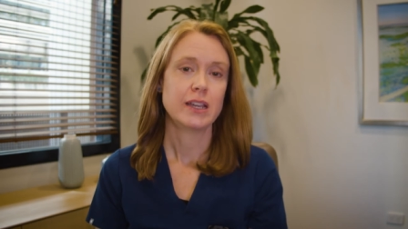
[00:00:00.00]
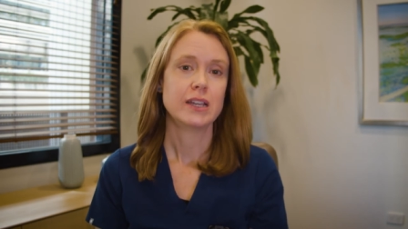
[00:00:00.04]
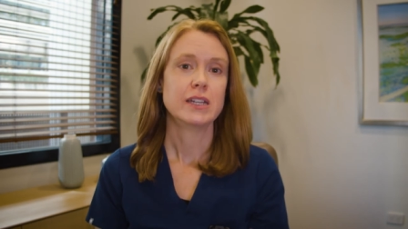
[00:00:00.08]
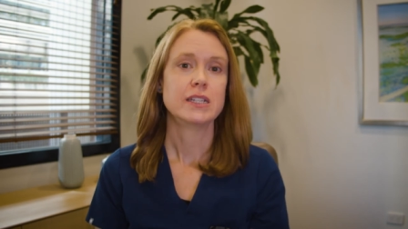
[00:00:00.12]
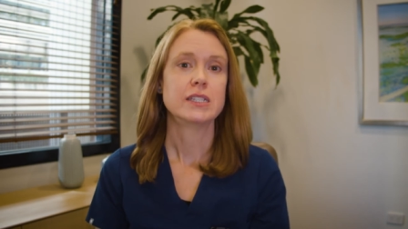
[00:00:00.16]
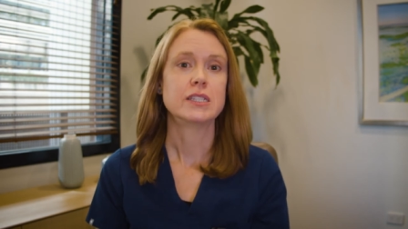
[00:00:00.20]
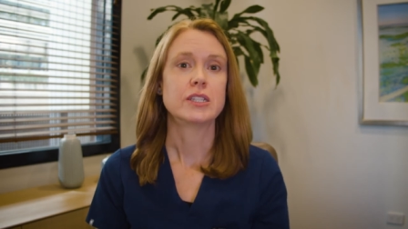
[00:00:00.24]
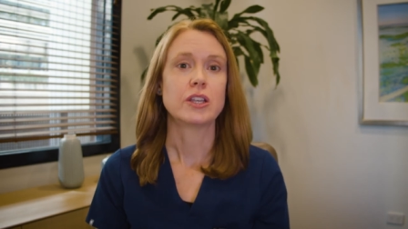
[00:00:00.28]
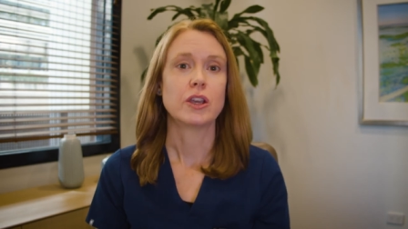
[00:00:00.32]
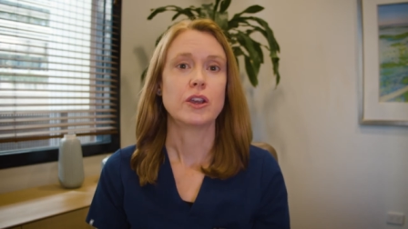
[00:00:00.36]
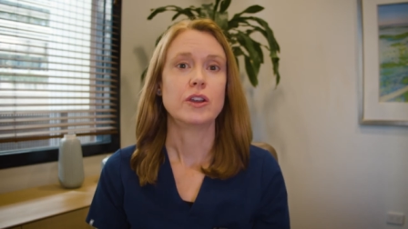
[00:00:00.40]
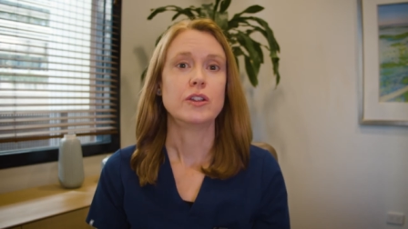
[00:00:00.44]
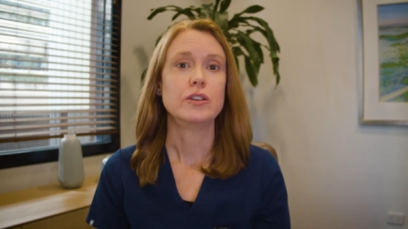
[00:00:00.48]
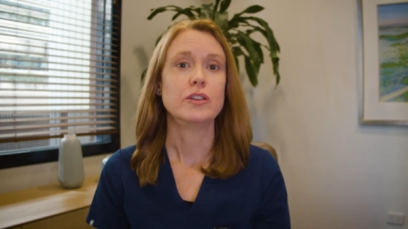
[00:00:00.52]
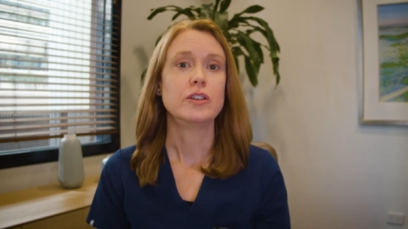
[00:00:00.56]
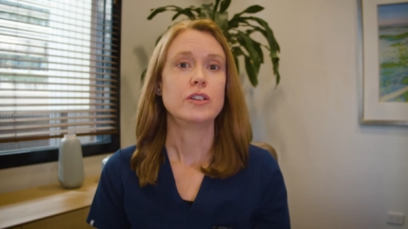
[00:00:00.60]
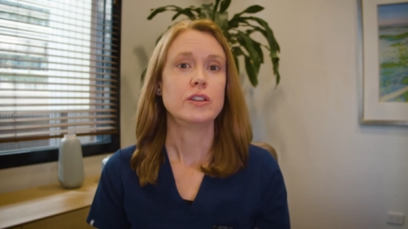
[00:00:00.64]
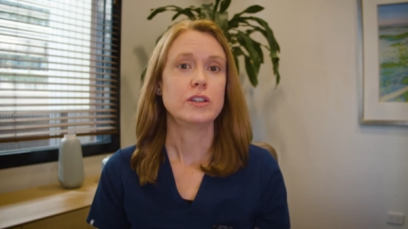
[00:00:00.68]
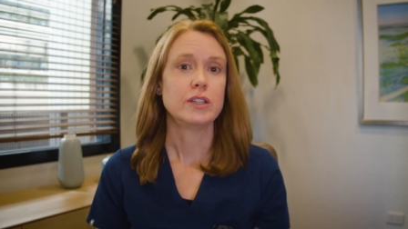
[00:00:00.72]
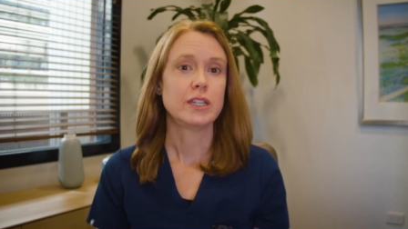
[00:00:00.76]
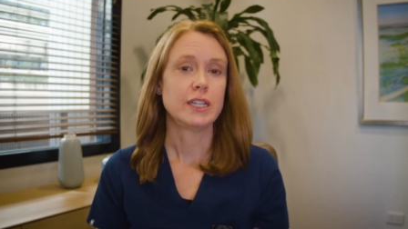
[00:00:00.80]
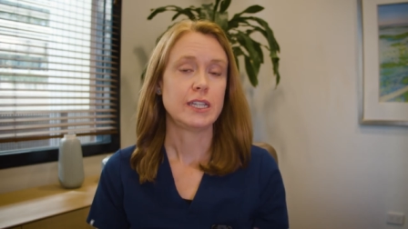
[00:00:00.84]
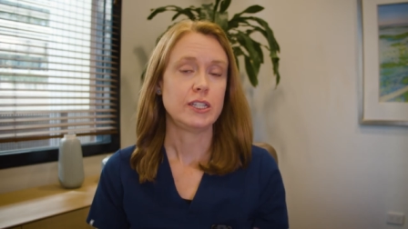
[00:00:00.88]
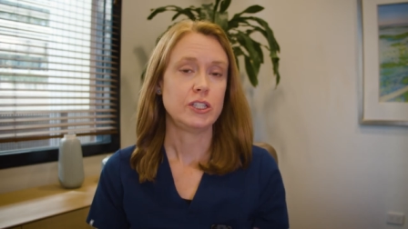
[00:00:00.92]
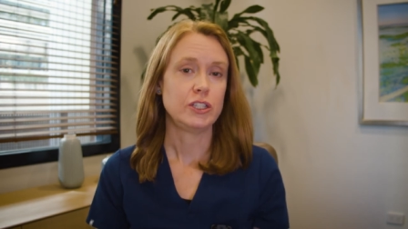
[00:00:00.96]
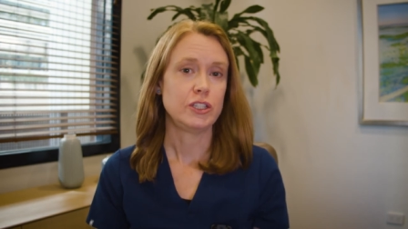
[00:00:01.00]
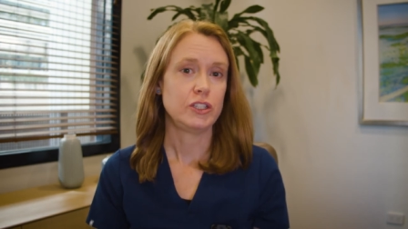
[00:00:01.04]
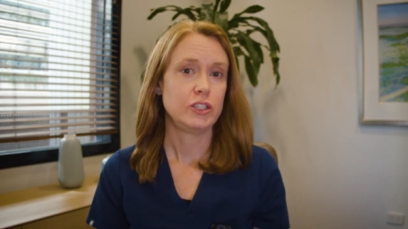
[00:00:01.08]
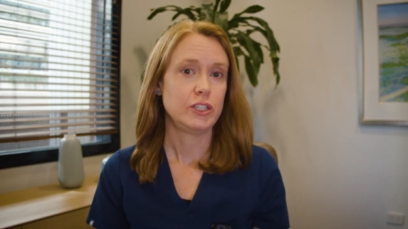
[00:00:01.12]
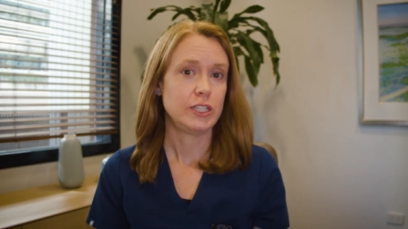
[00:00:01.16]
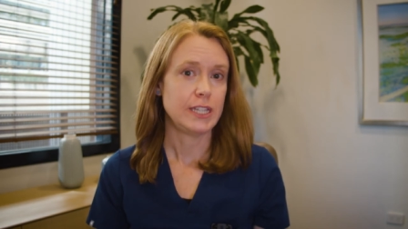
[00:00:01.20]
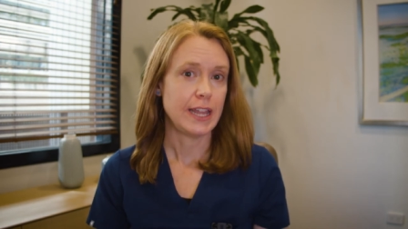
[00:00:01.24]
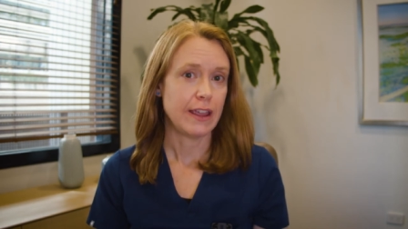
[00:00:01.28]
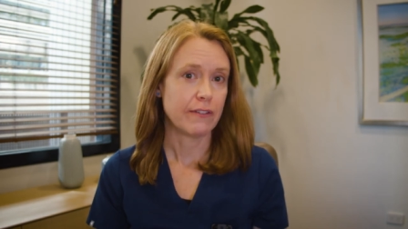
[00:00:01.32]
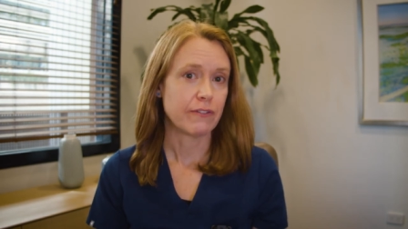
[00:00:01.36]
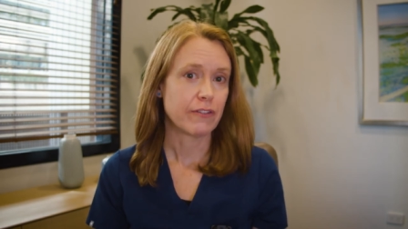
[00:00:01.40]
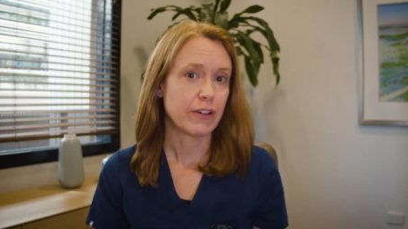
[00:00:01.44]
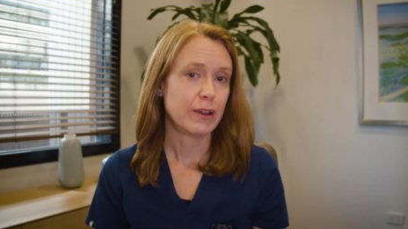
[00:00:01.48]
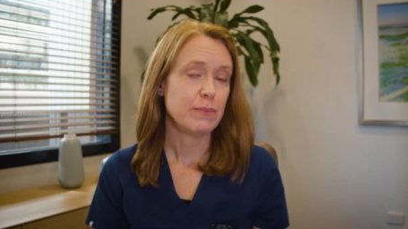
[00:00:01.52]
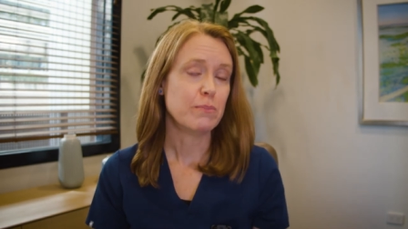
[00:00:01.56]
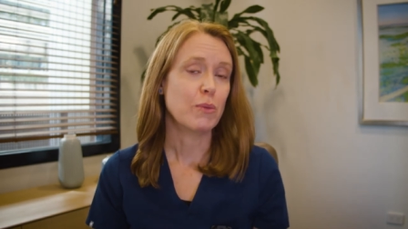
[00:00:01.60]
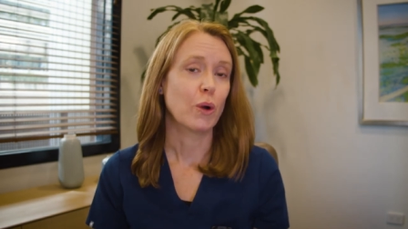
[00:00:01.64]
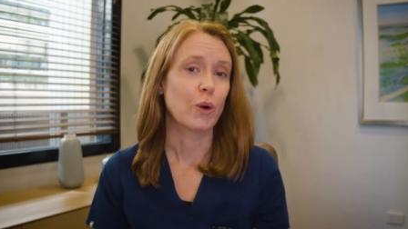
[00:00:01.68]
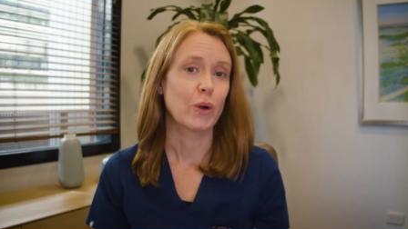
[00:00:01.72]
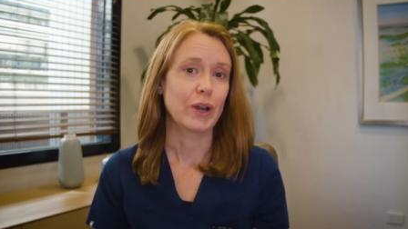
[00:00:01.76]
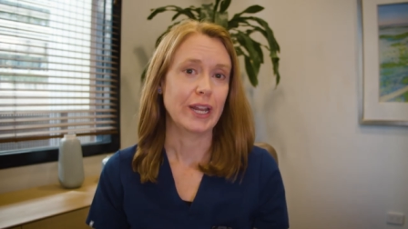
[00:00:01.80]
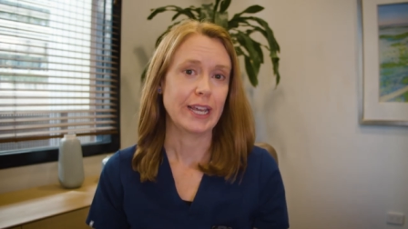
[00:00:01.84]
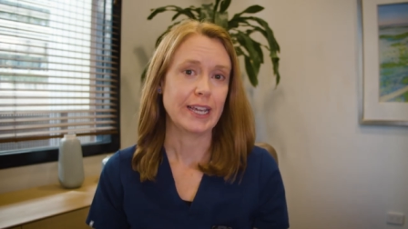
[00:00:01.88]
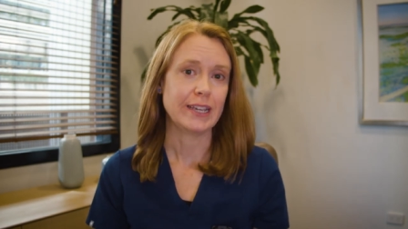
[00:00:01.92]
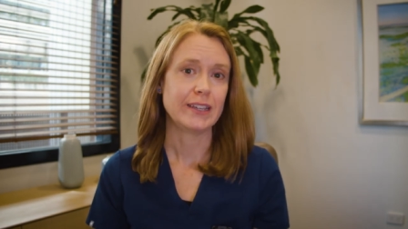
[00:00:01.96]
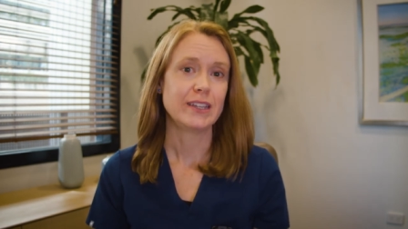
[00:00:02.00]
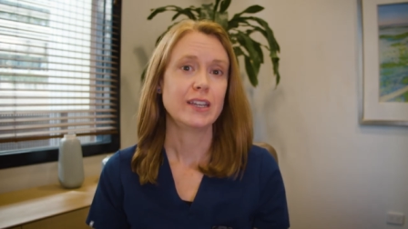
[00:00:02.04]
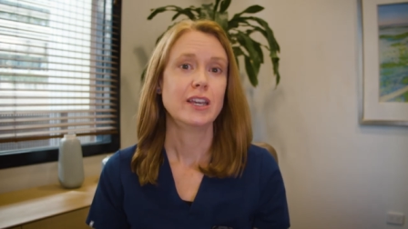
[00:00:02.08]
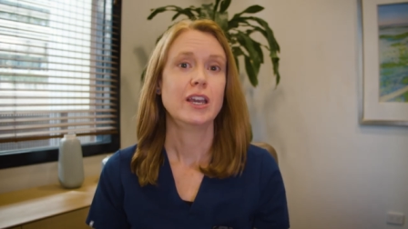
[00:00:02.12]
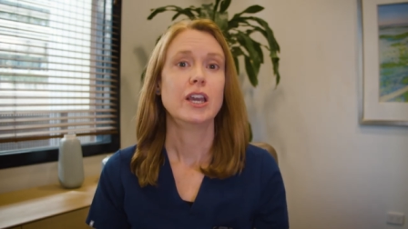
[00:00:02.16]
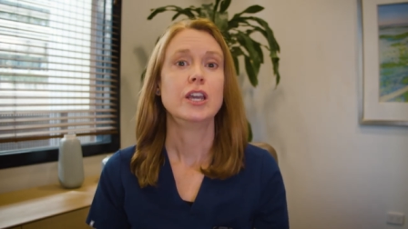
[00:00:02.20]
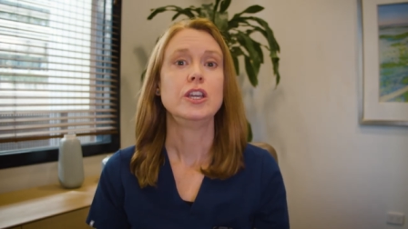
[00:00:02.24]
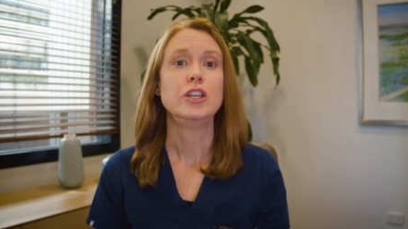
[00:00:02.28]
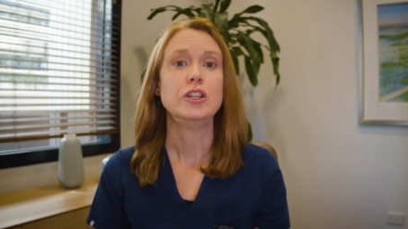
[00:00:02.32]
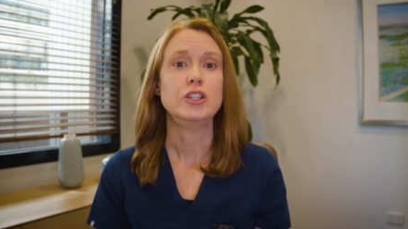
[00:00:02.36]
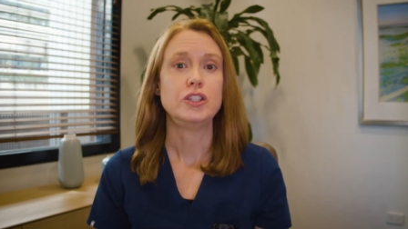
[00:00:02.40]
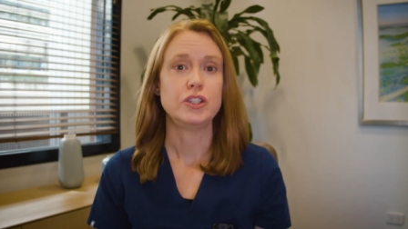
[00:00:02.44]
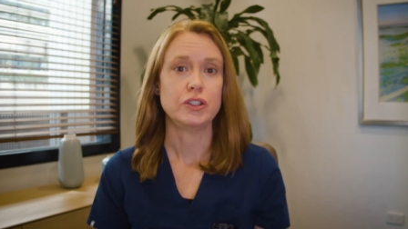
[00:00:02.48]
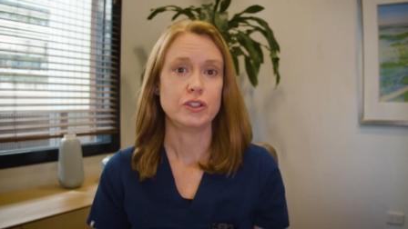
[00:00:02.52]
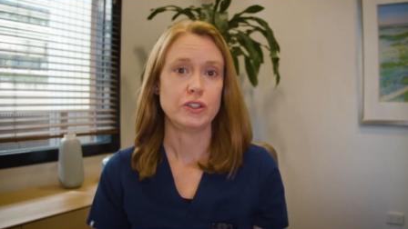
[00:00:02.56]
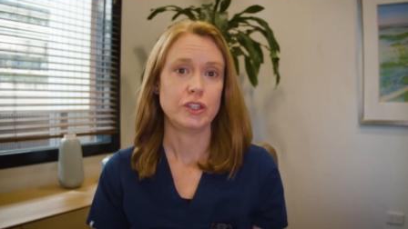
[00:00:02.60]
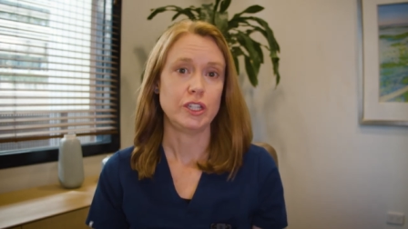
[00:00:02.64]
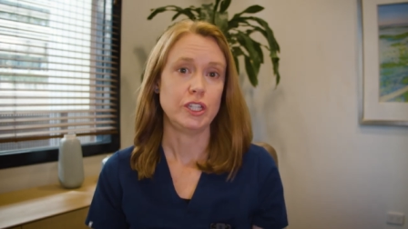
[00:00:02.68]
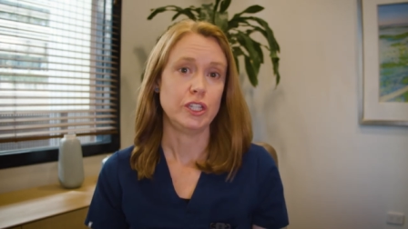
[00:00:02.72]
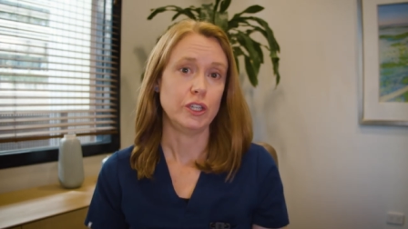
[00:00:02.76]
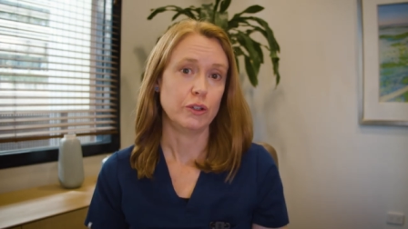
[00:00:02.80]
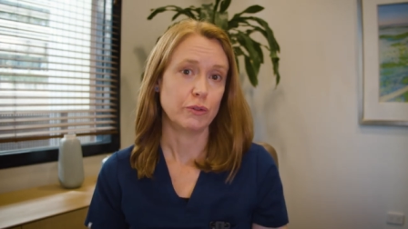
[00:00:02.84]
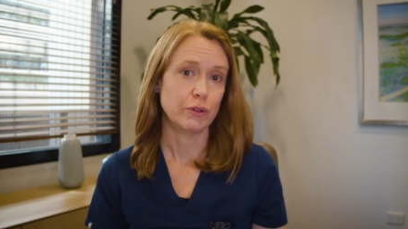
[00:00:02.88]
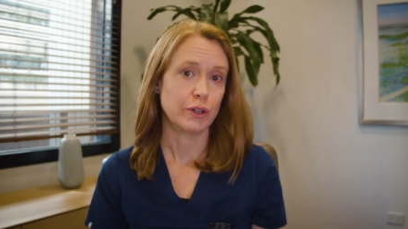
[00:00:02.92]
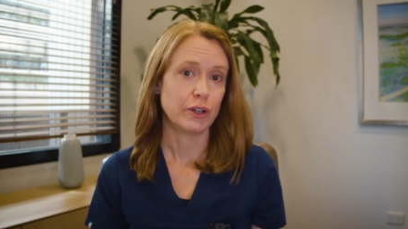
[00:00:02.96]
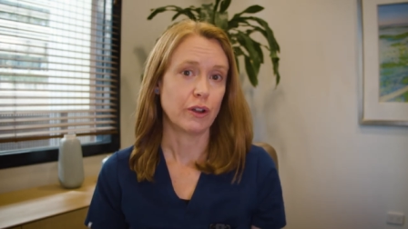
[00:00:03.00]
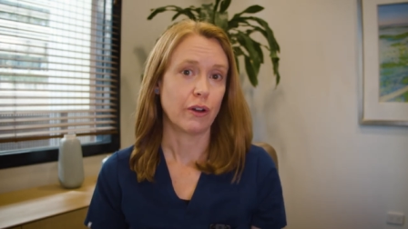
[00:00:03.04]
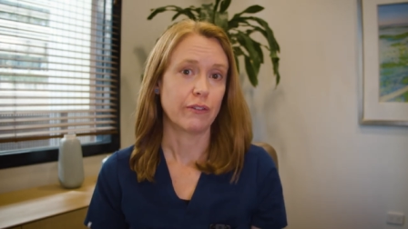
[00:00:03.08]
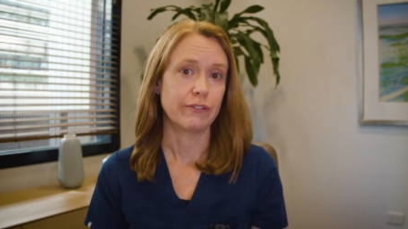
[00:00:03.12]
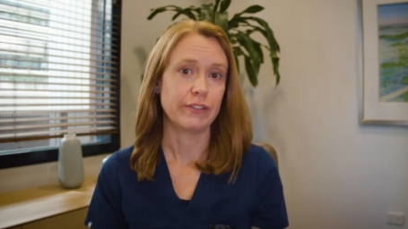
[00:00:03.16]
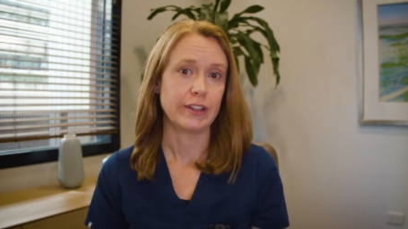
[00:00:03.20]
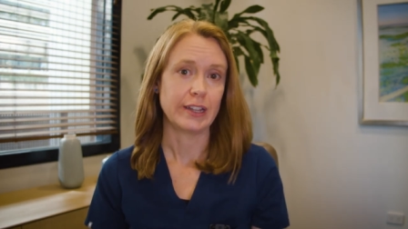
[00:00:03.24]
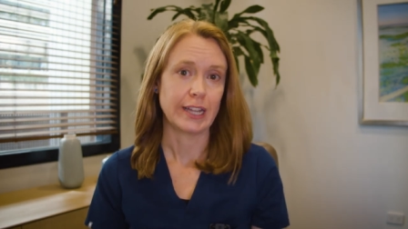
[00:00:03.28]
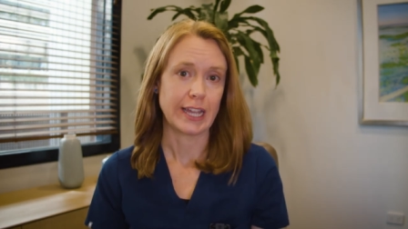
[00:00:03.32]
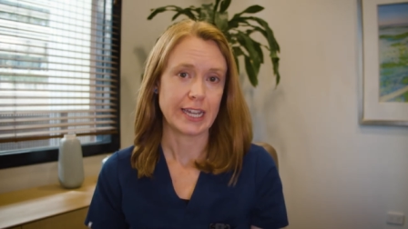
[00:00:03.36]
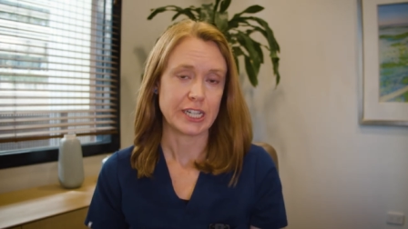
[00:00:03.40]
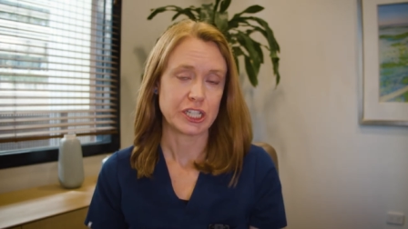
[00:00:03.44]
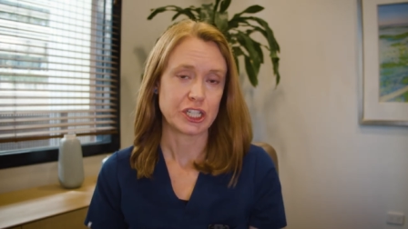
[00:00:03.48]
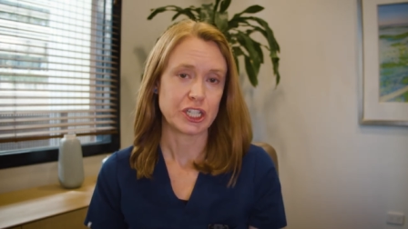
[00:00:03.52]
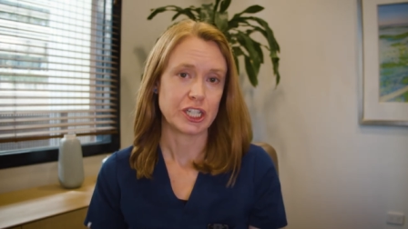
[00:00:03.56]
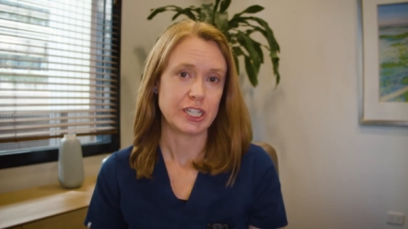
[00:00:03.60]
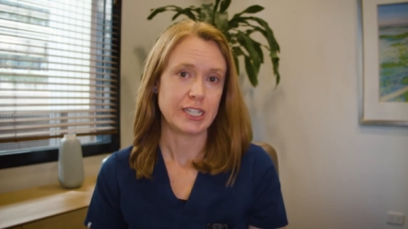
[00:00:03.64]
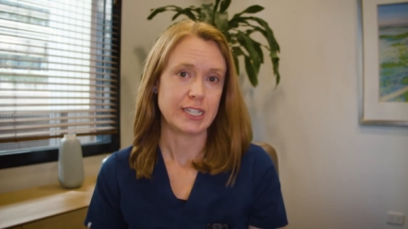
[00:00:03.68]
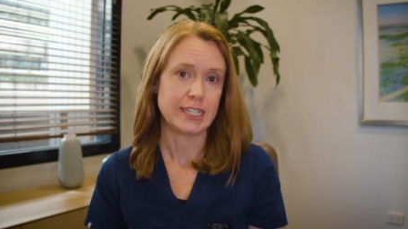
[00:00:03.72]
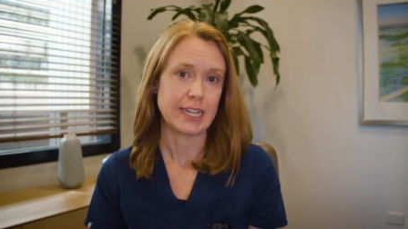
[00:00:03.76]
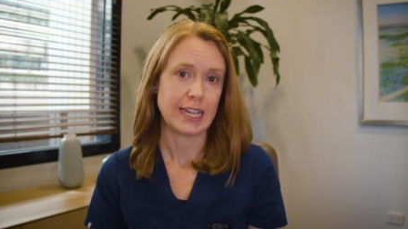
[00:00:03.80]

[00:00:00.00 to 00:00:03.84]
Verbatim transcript: So every morning you do the urine ovulation